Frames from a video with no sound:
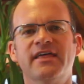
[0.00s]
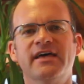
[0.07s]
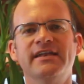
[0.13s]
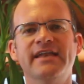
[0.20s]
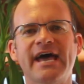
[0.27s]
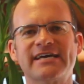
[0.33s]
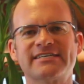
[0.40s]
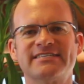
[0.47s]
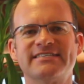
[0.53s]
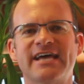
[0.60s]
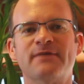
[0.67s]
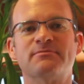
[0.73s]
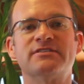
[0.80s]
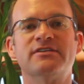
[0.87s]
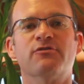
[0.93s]
The next
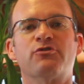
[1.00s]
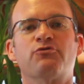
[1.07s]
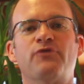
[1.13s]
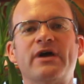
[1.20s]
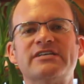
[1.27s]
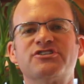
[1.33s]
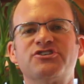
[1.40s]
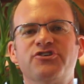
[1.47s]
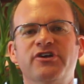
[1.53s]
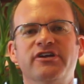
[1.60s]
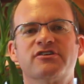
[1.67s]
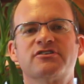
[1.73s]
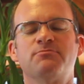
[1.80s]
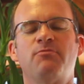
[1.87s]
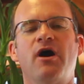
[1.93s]
steps deal with registering
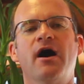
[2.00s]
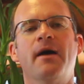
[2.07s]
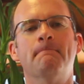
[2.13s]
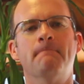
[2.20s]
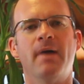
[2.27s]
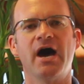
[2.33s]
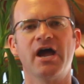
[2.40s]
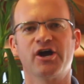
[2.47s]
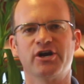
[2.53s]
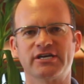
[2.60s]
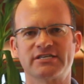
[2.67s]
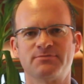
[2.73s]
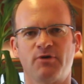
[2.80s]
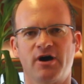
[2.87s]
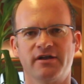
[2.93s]
your spa at
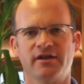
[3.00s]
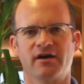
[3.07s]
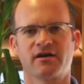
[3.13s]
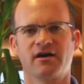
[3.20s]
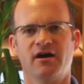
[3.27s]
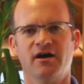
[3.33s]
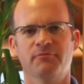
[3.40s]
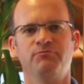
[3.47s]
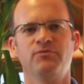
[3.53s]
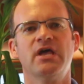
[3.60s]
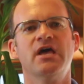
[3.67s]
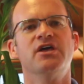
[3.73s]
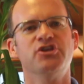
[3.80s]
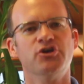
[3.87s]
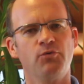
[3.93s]
myarcticspa.com.
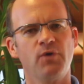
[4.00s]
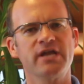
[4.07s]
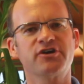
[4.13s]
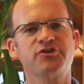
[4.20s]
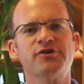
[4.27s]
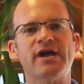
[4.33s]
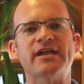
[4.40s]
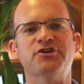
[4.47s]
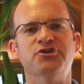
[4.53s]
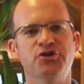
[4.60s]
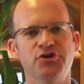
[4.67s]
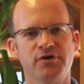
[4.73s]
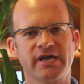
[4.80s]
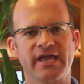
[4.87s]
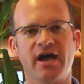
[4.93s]
You'll want to create a
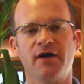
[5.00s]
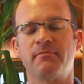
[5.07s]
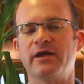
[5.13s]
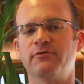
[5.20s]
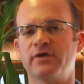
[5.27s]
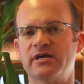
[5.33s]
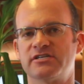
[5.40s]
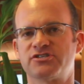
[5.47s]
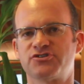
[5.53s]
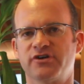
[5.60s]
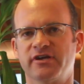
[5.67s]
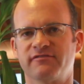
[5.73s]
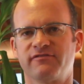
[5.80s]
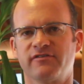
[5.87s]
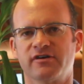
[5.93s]
new account by
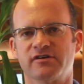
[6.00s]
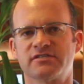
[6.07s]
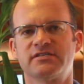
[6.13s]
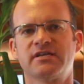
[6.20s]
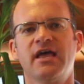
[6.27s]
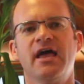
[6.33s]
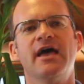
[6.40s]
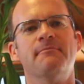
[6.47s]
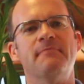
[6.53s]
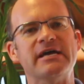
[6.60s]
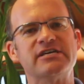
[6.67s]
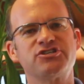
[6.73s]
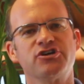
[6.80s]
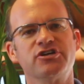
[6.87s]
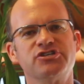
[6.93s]
registering first.
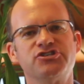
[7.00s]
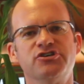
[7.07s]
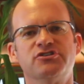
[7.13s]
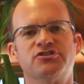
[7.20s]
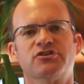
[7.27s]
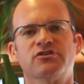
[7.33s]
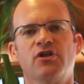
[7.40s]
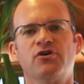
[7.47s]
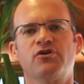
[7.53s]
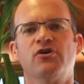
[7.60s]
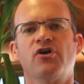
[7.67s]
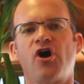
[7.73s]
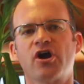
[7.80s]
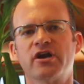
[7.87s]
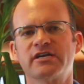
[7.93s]
Make sure to choose your
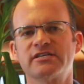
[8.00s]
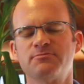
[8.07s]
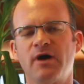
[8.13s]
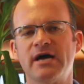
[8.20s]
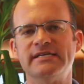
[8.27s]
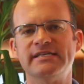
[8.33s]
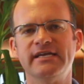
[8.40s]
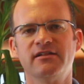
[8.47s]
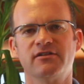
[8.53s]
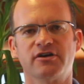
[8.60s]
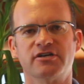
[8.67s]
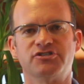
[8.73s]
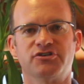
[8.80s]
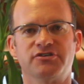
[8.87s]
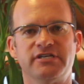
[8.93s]
local Arctic Spa dealer
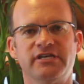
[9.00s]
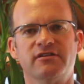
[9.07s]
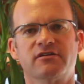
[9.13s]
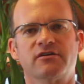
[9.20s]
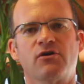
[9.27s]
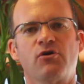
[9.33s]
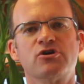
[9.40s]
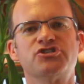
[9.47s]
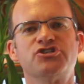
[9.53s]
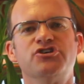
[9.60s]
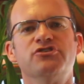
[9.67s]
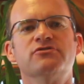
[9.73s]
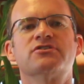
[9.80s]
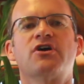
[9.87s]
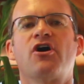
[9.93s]
as your dealer, or
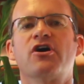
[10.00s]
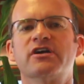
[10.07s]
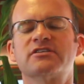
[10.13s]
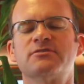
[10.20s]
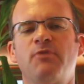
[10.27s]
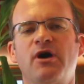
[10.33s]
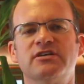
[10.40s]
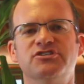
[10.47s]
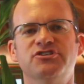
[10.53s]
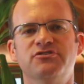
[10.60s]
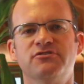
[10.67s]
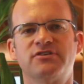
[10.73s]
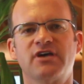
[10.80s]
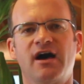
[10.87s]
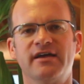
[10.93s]
choose Arctic Spas
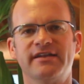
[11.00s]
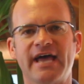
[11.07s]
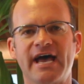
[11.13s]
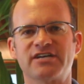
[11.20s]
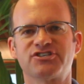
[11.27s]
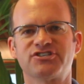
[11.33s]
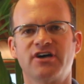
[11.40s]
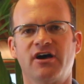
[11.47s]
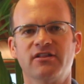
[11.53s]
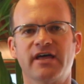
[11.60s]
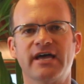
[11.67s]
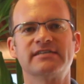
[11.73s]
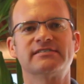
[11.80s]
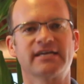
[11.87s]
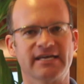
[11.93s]
Utah-Salt
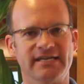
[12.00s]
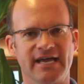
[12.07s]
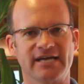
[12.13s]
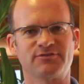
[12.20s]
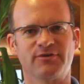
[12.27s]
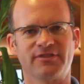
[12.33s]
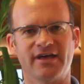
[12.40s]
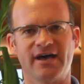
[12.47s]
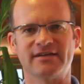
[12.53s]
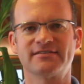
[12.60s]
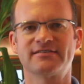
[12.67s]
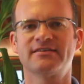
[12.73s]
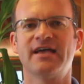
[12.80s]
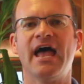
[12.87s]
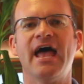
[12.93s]
Lake to connect with
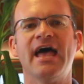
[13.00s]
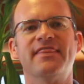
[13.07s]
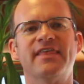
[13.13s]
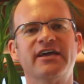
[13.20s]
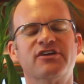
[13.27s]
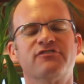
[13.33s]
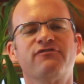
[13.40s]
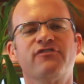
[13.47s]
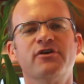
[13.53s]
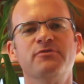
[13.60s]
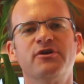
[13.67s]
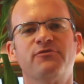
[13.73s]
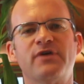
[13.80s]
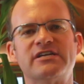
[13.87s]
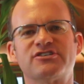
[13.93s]
us. Then confirm
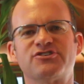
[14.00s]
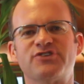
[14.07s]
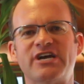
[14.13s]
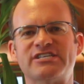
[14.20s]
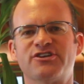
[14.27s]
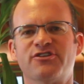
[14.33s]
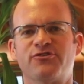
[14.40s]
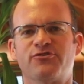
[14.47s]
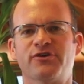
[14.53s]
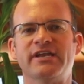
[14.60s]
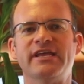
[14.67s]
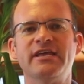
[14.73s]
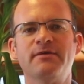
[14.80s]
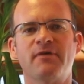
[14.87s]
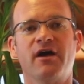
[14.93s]
your registration through
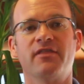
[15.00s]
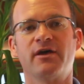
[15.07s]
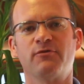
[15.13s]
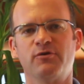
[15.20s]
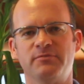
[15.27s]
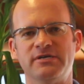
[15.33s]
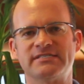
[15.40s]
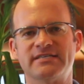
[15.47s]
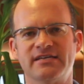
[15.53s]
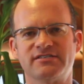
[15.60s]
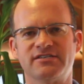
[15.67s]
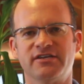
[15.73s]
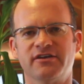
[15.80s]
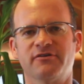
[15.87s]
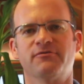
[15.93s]
an email that will be
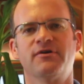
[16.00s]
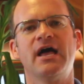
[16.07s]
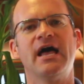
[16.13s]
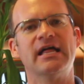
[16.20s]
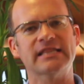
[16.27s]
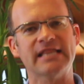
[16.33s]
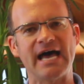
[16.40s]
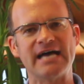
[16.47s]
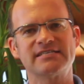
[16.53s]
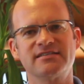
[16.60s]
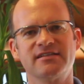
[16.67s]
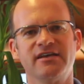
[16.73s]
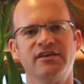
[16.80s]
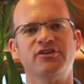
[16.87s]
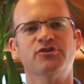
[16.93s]
sent to you.
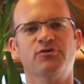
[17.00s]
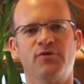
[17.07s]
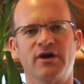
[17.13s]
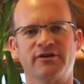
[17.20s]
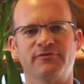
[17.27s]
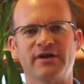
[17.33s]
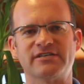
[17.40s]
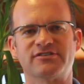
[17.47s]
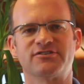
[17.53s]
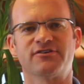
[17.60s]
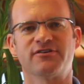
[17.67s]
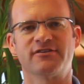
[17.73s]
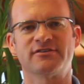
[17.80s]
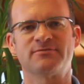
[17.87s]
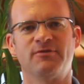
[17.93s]
Lastly, you'll want to
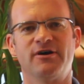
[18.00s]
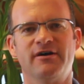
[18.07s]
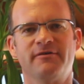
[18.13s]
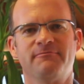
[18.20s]
register the spa.